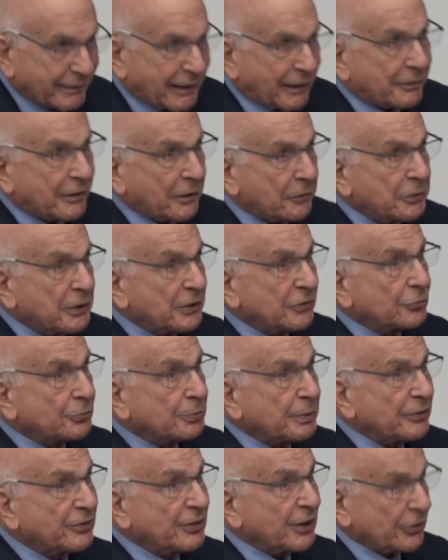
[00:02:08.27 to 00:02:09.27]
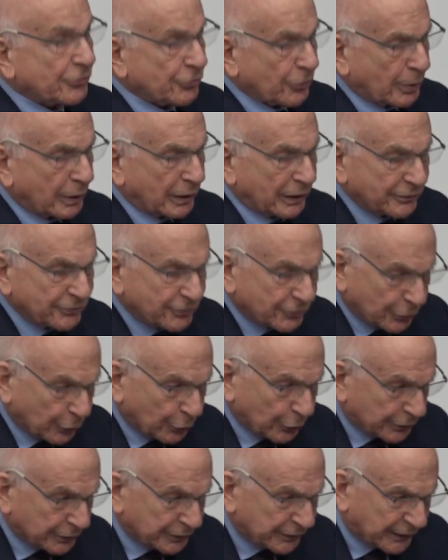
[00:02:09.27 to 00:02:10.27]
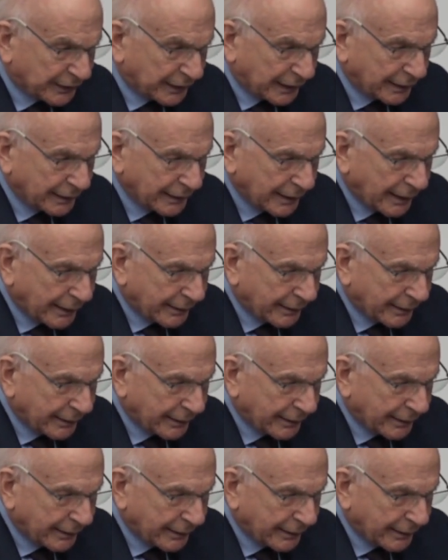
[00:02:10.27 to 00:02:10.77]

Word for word: that there is residual uncertainty,